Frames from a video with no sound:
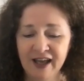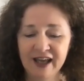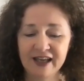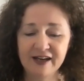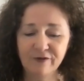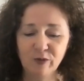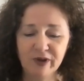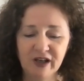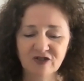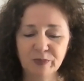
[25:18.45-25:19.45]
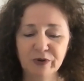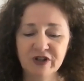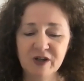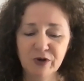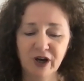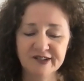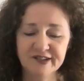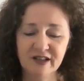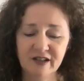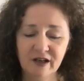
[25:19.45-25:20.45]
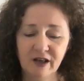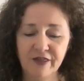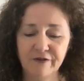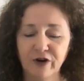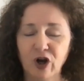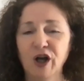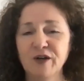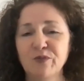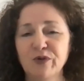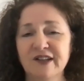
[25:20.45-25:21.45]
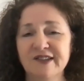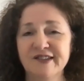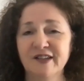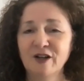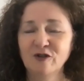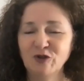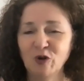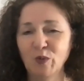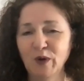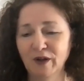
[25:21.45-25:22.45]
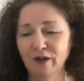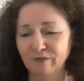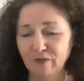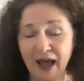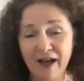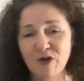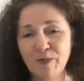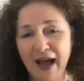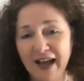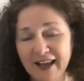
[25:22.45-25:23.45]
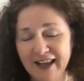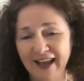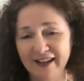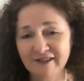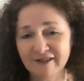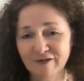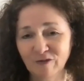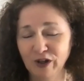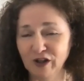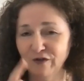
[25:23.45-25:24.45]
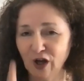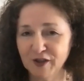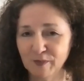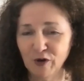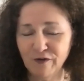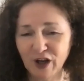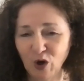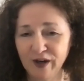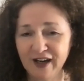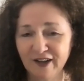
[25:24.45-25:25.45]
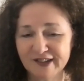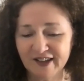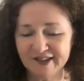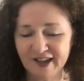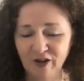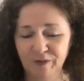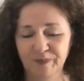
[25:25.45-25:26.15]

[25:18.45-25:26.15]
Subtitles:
And everybody, it's Bertie Brosnan, The Forgotten Prince. So we'll have you back again when you've got the movie going. How's that sound?